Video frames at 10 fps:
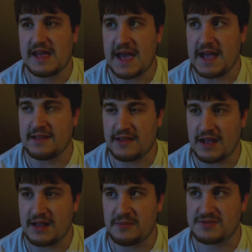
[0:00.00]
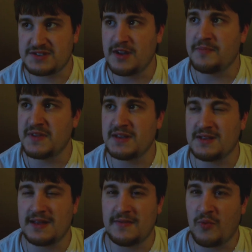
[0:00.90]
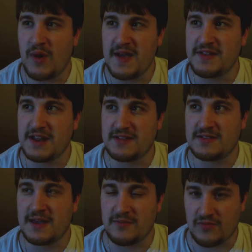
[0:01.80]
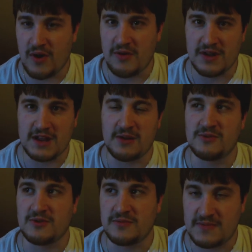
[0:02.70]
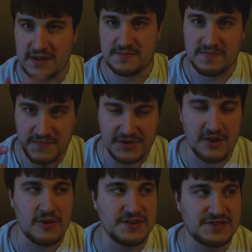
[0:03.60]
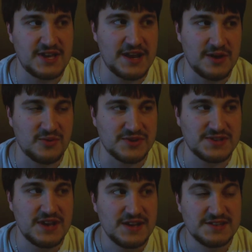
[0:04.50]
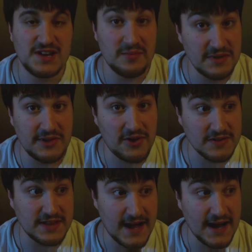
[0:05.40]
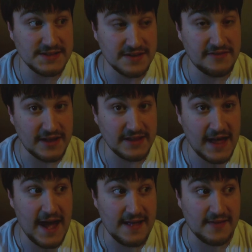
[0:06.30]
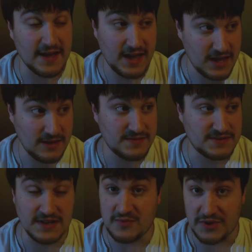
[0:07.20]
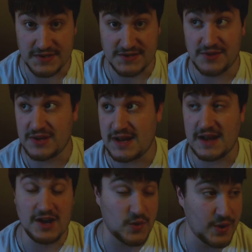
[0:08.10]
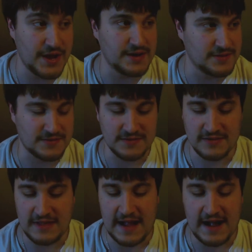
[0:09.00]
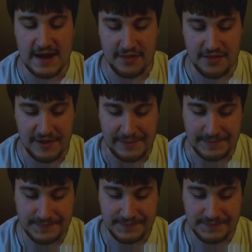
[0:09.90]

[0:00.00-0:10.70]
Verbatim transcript: and it was something in the way that they wrote it, it or they, you know, he said it was something along the lines of like that, like he didn't want to do it and he quit and that kind of thing.